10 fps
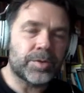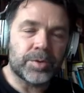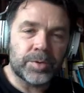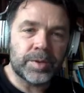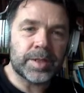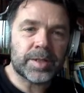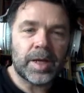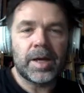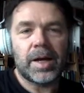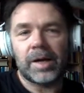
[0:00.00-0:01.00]
to do this.
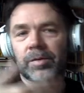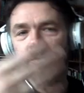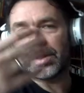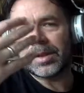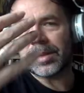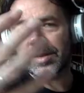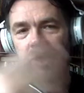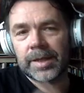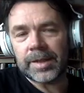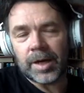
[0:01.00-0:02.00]
I've already
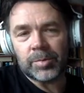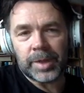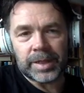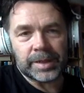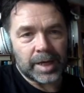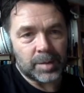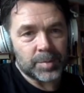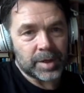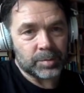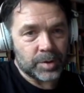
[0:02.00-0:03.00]
decided how many
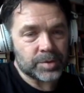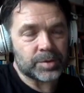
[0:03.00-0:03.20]
games I want